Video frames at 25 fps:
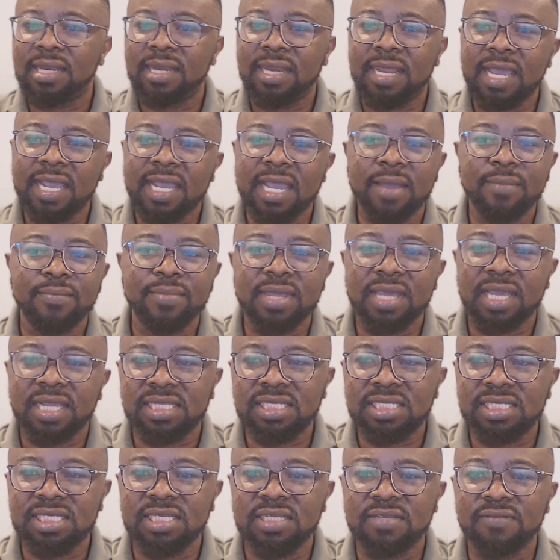that can be
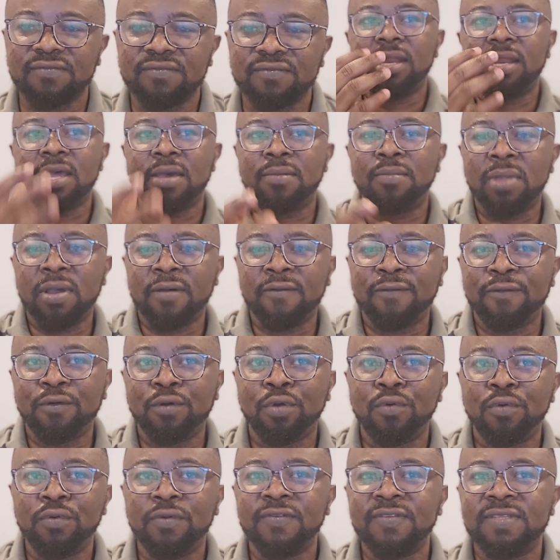achieved. Number
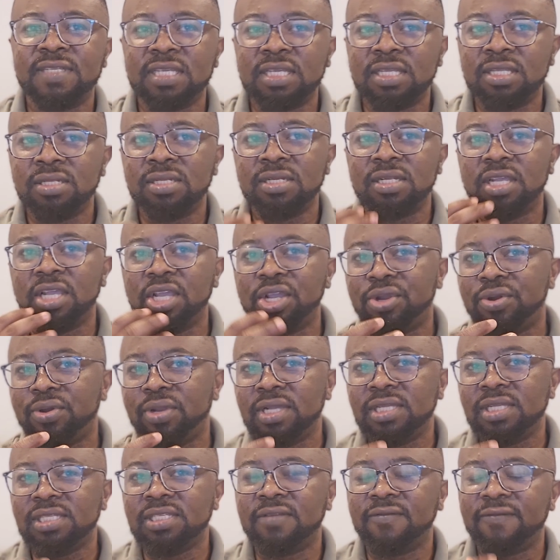four, we've seen
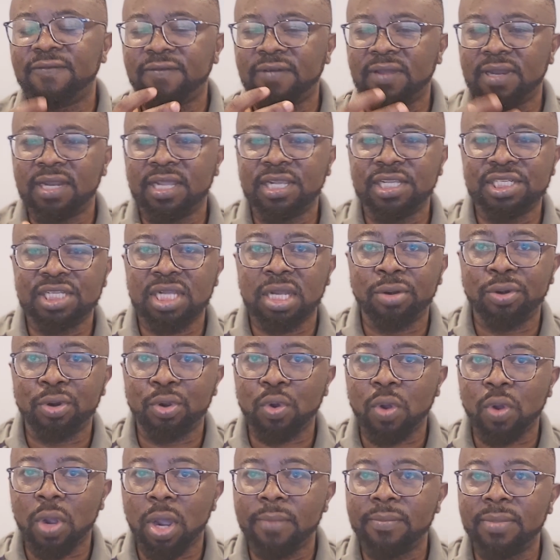increase in financial
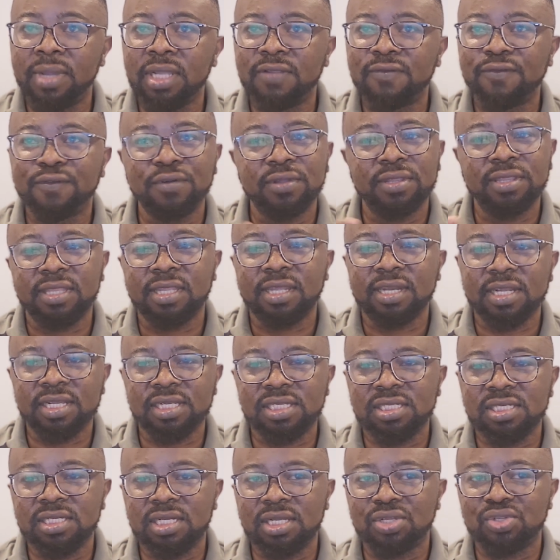requirements for
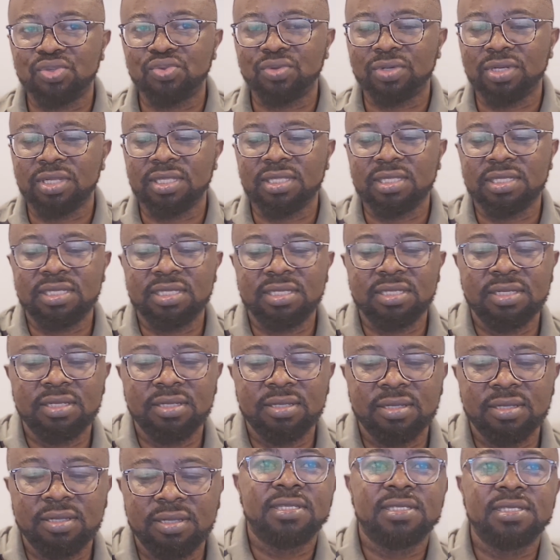international students.
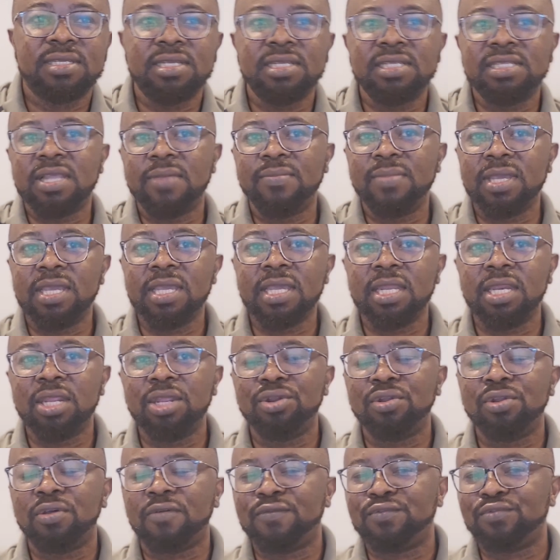Since the
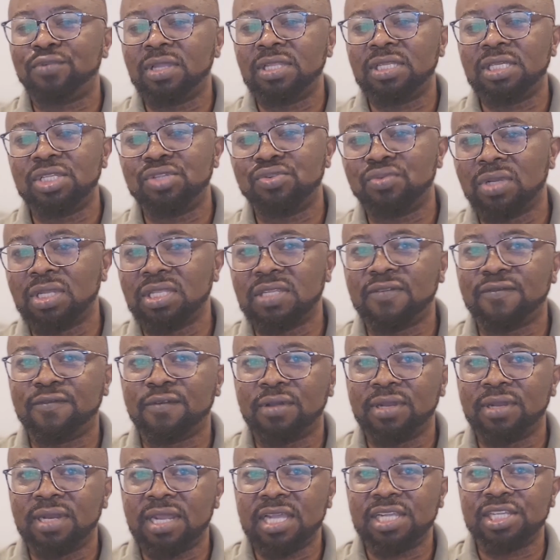beginning of
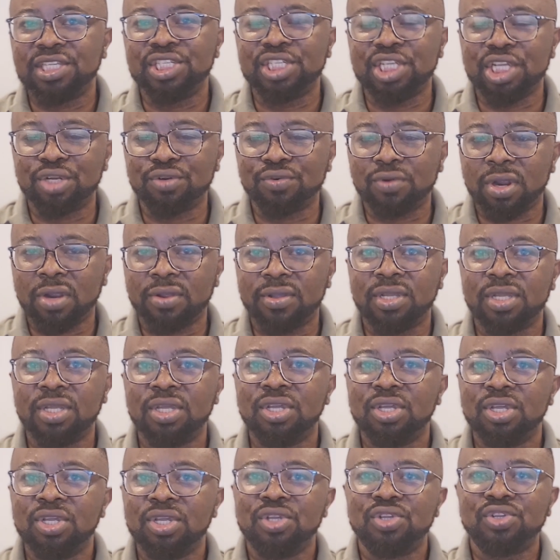2024, that's January,
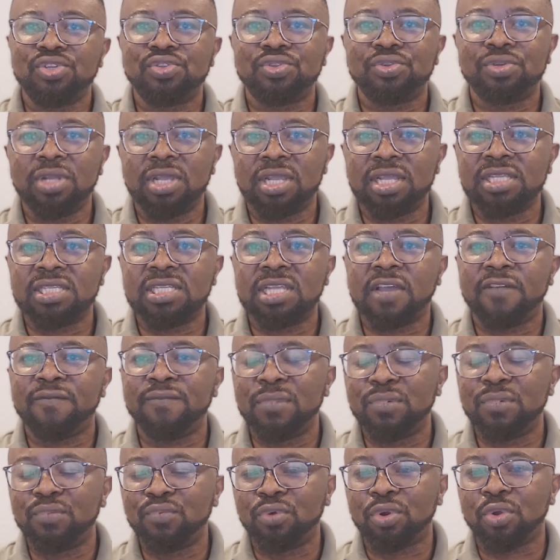students
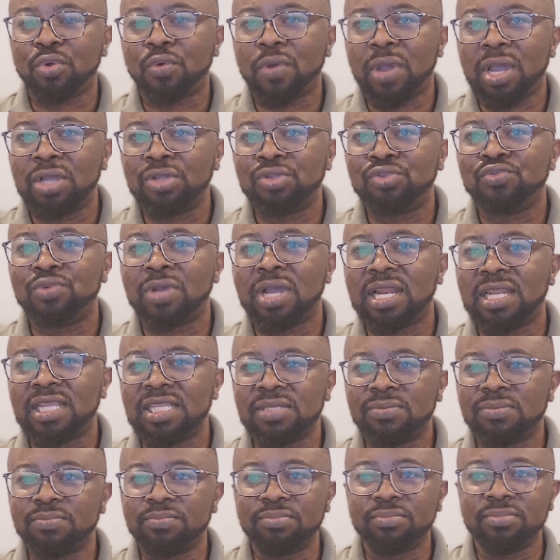have been required to at
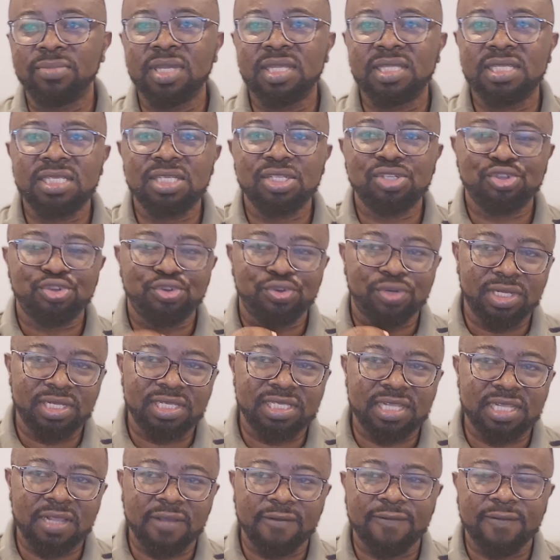least meet
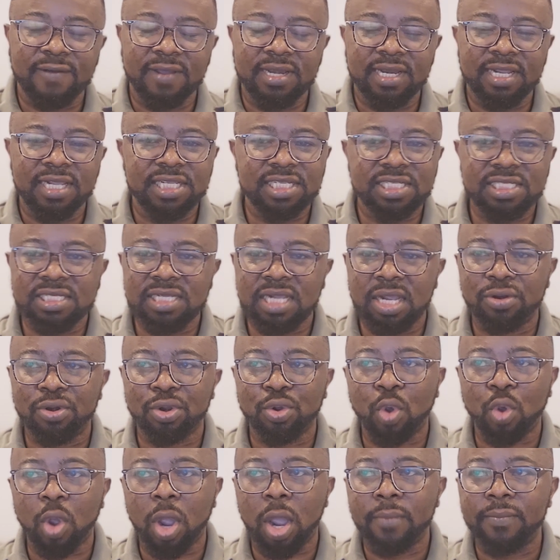stricter financial
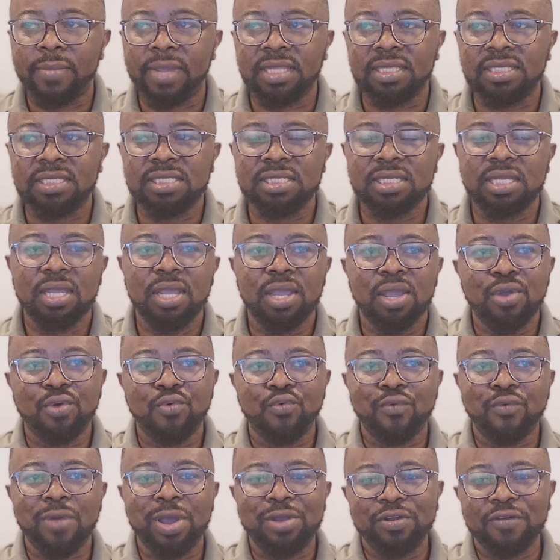requirements.
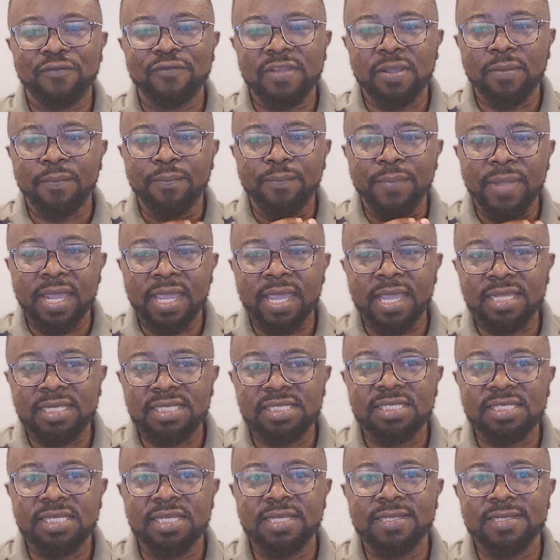One of the
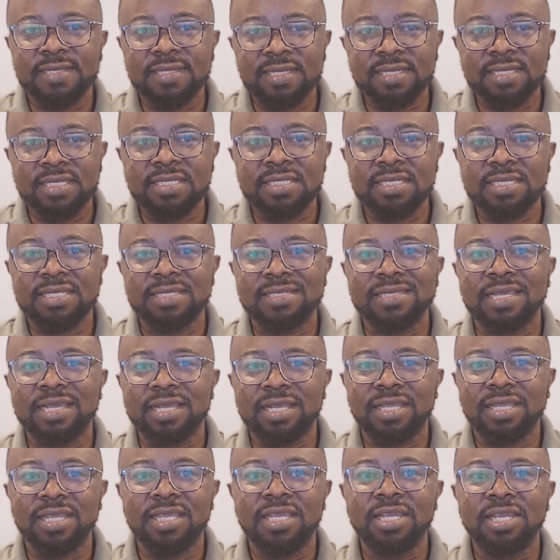biggest changes is
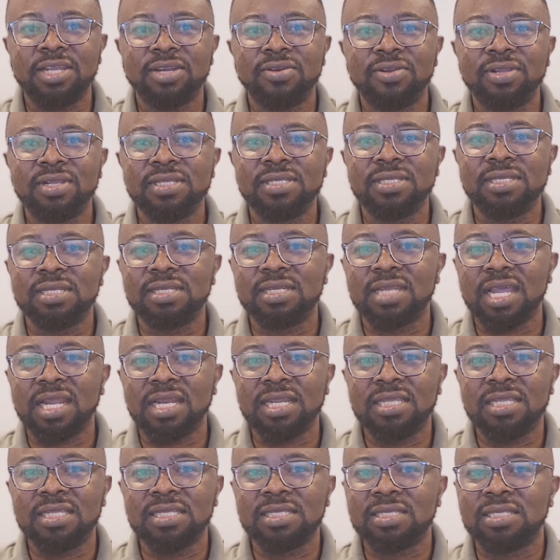the increase in
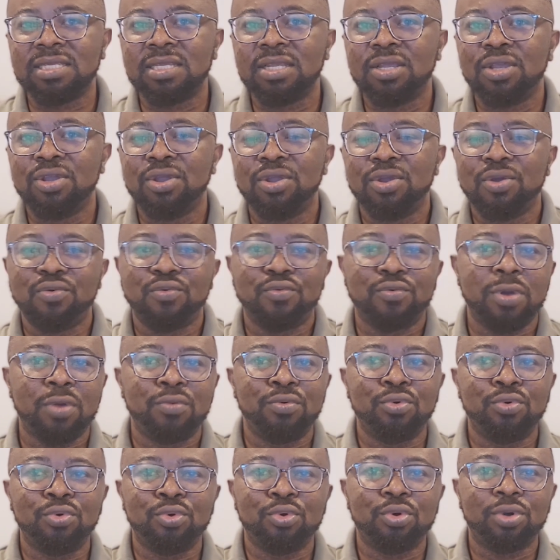at least
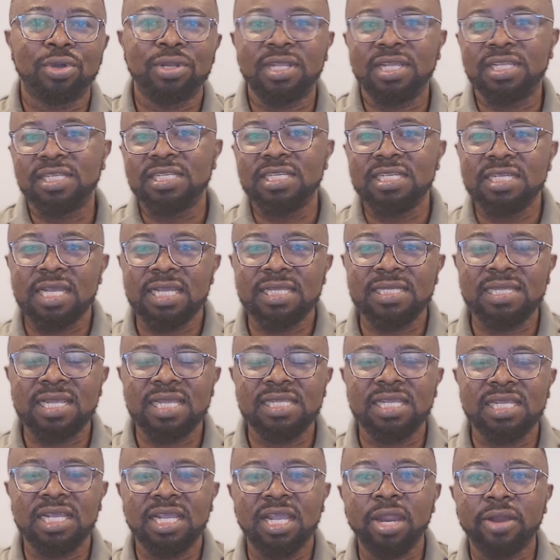what we call the GI,
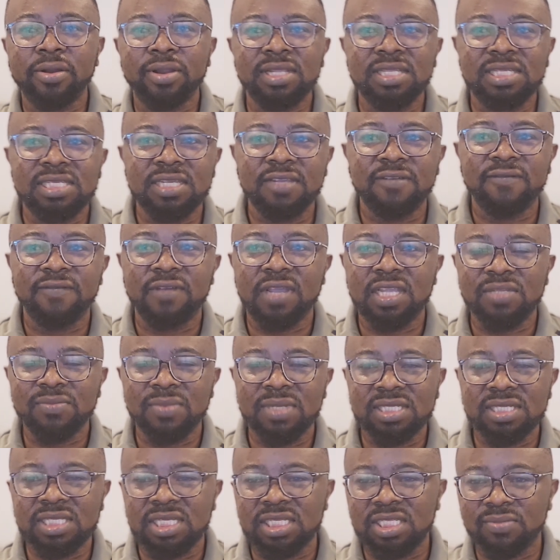that's the Guarantee
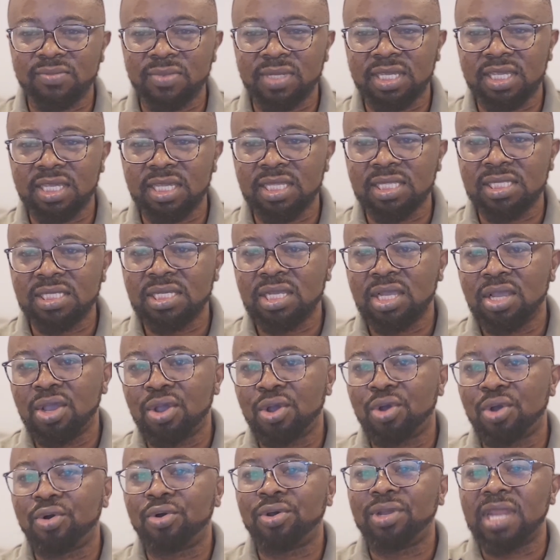Investment Certificate,
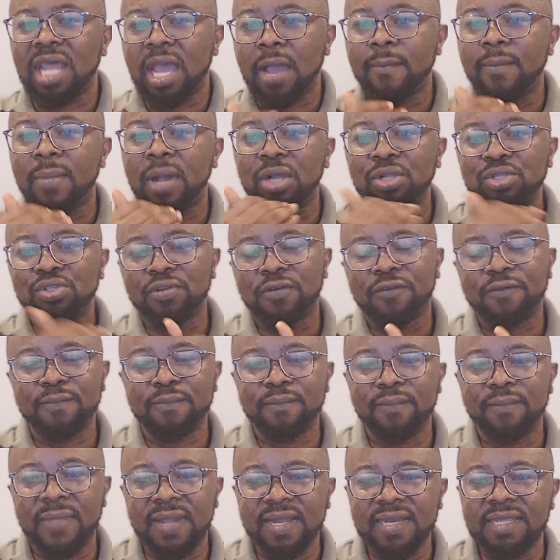or the amount of
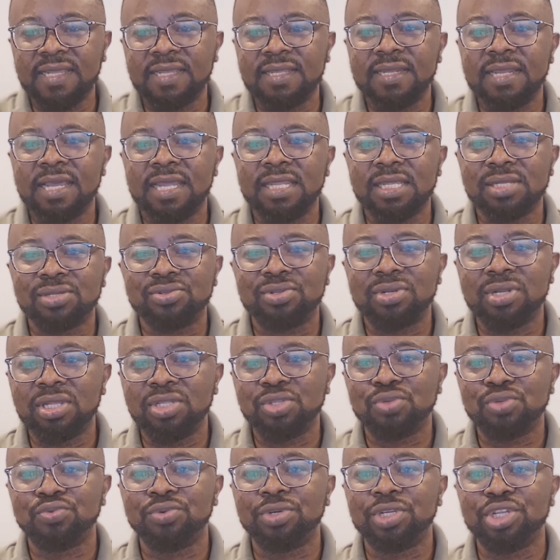money that the
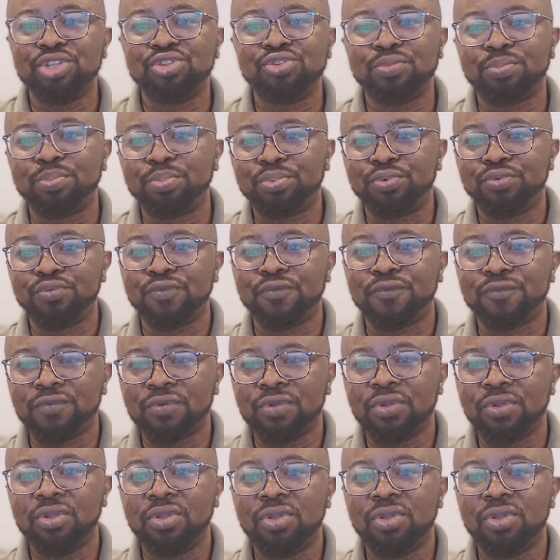student will need to prove